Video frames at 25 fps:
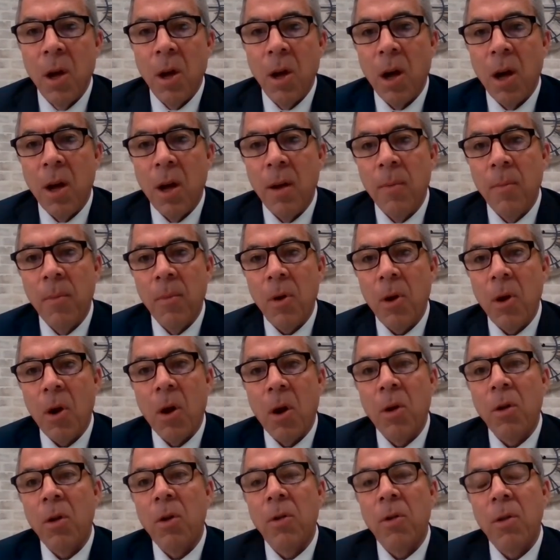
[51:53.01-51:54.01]

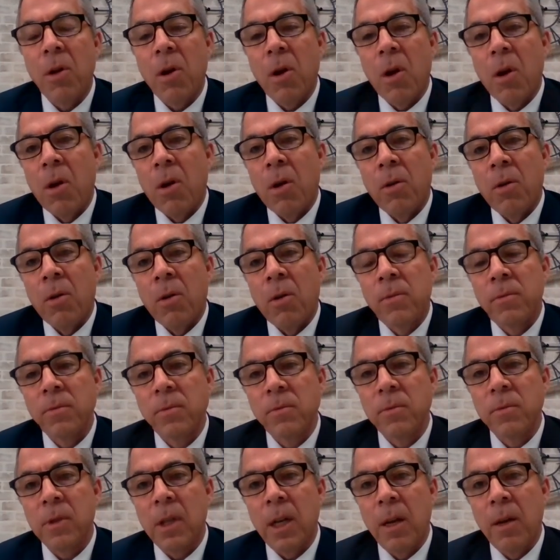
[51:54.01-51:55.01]
all
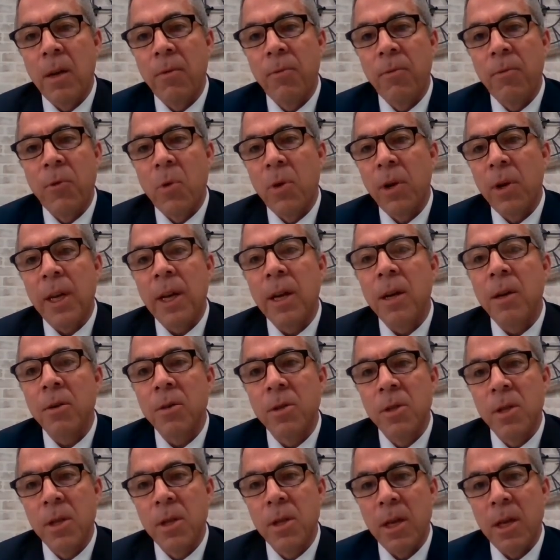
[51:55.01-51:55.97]
4 years.